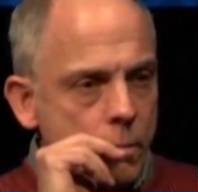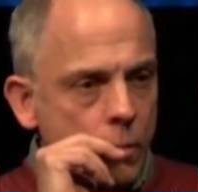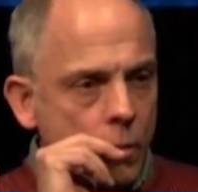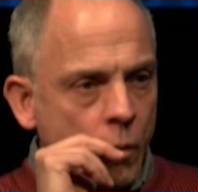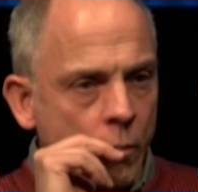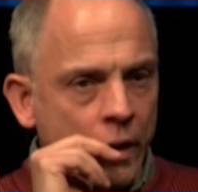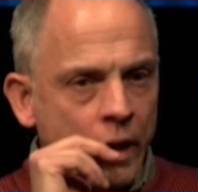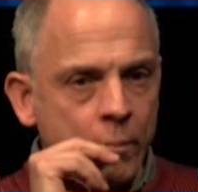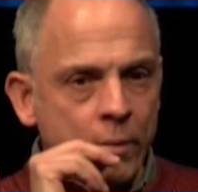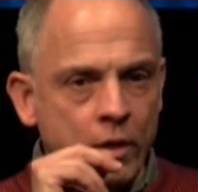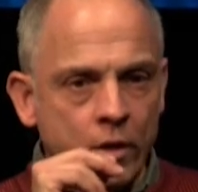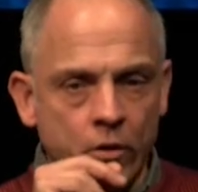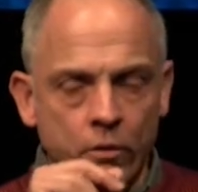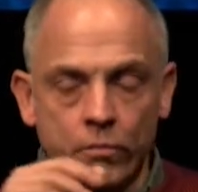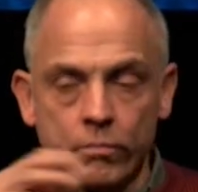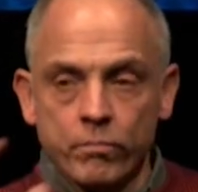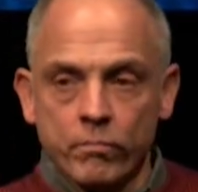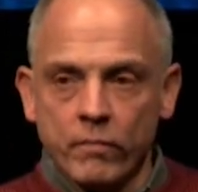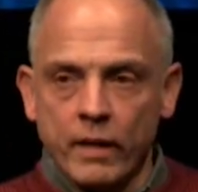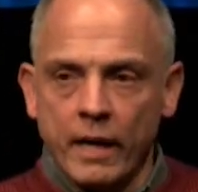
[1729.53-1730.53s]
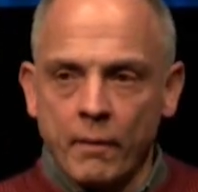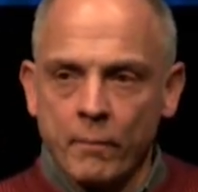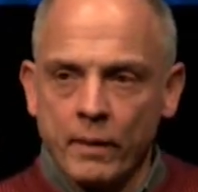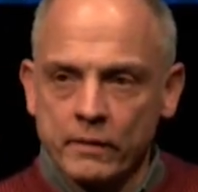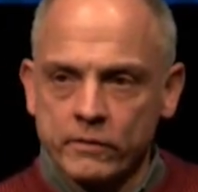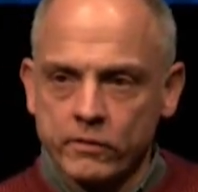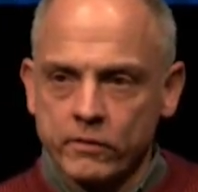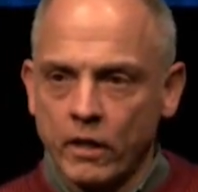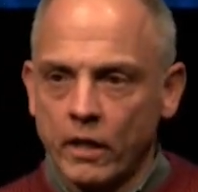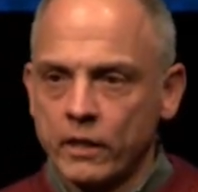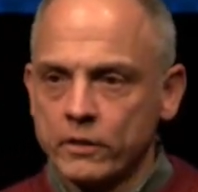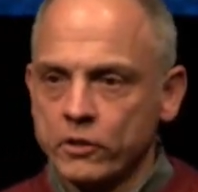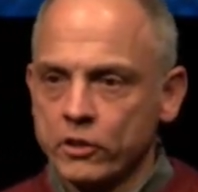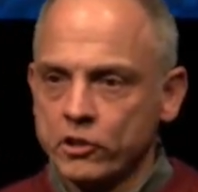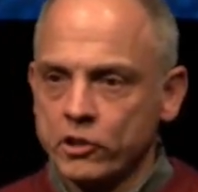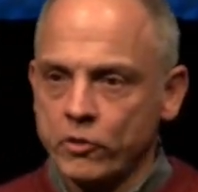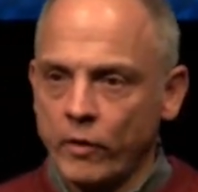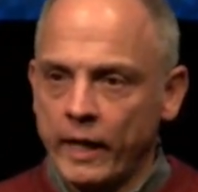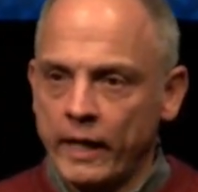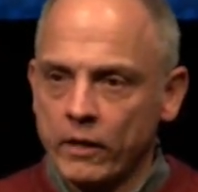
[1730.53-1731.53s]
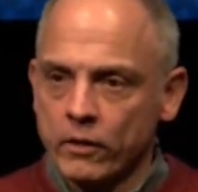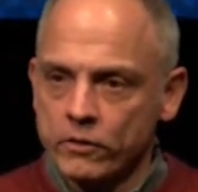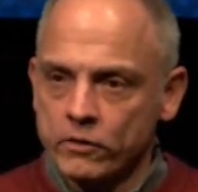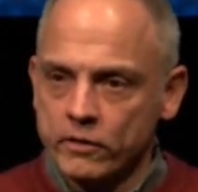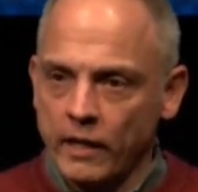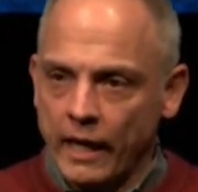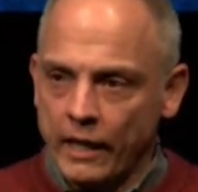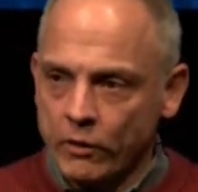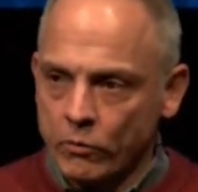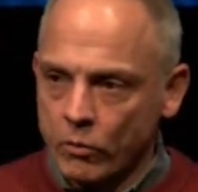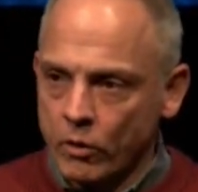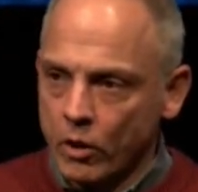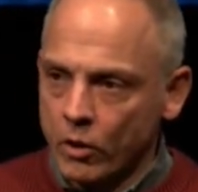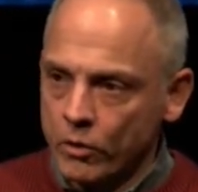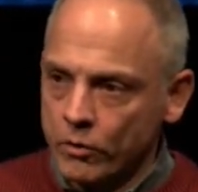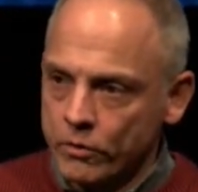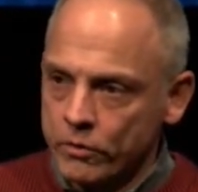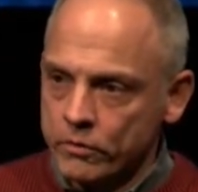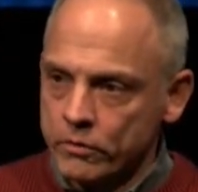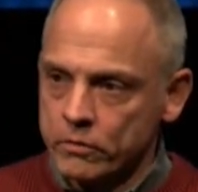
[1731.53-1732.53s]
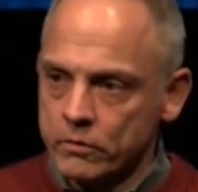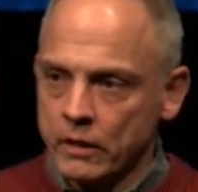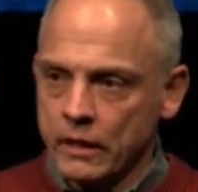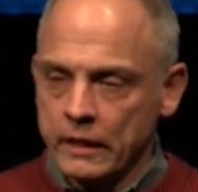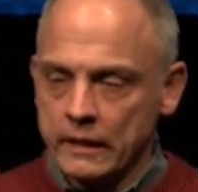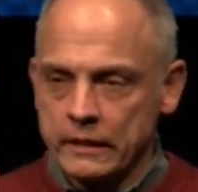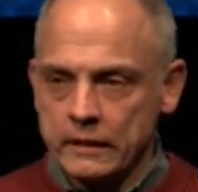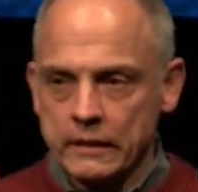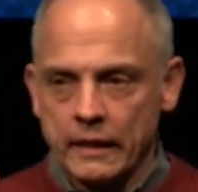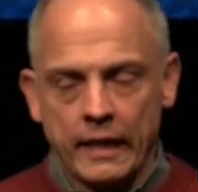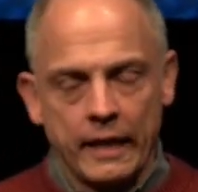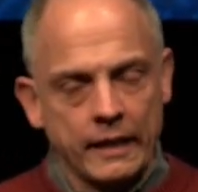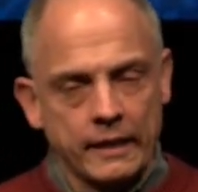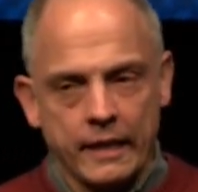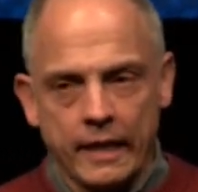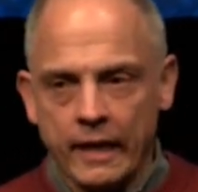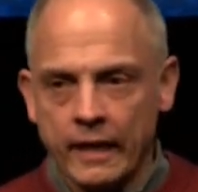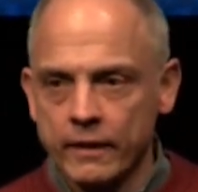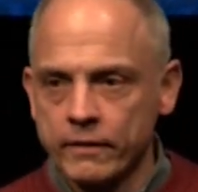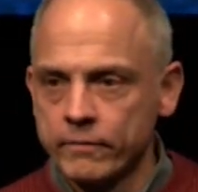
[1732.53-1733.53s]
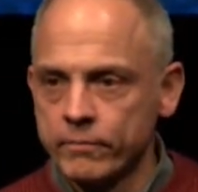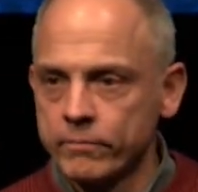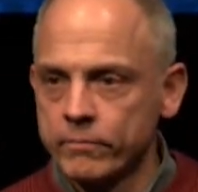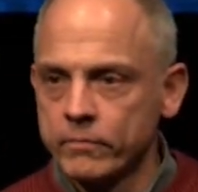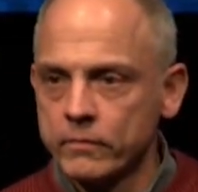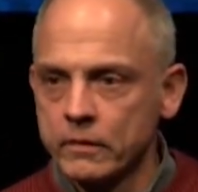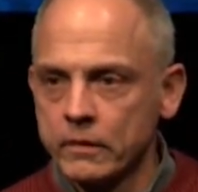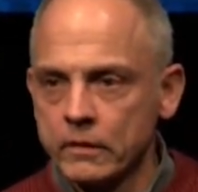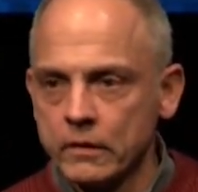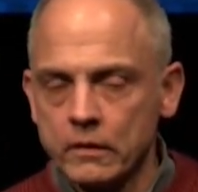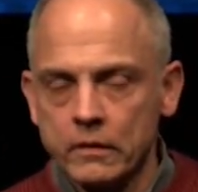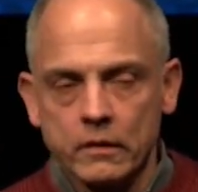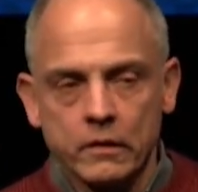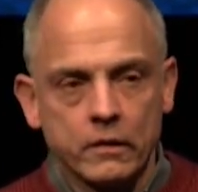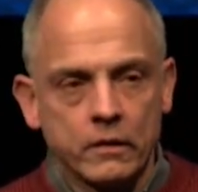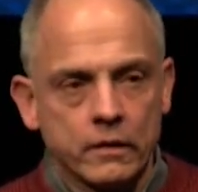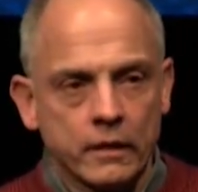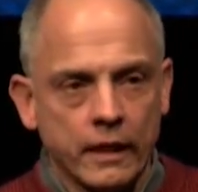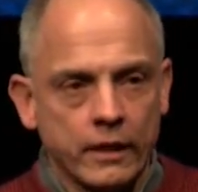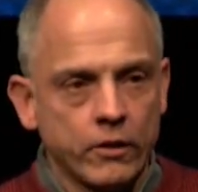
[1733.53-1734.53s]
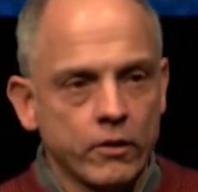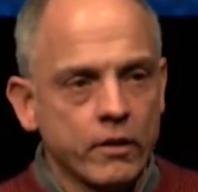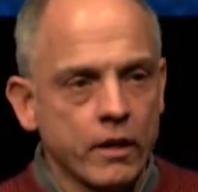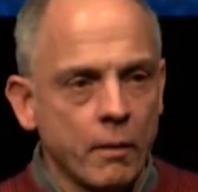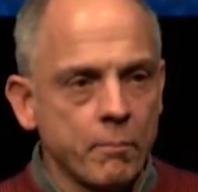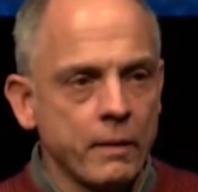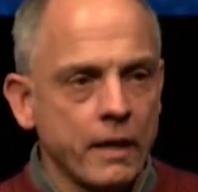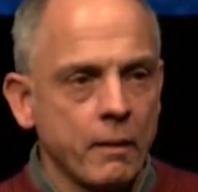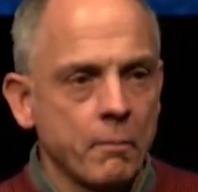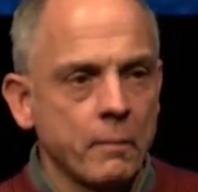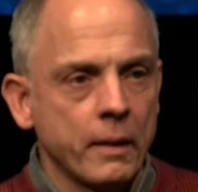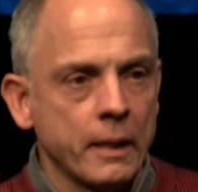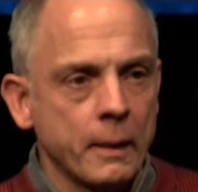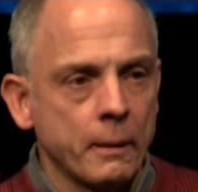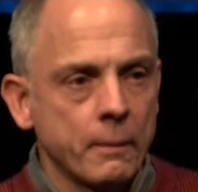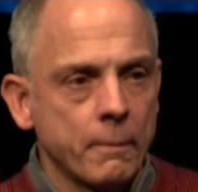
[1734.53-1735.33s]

Or maybe you're like my son, just stranded on the side of the road. Like, hey, Dad, can you come get me?